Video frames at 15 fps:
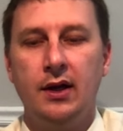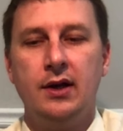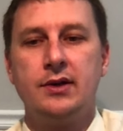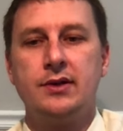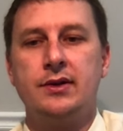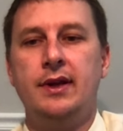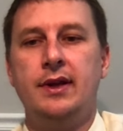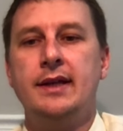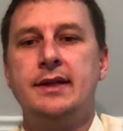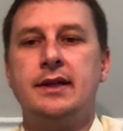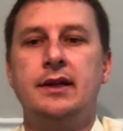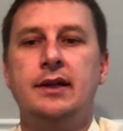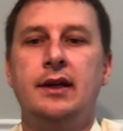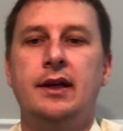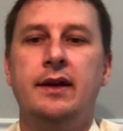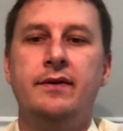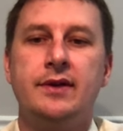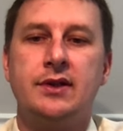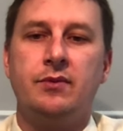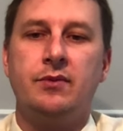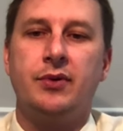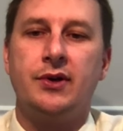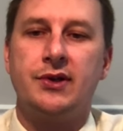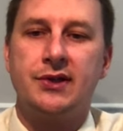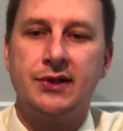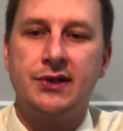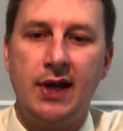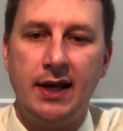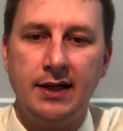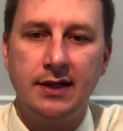So that's going to give us a
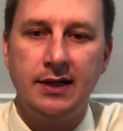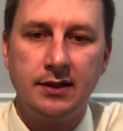percent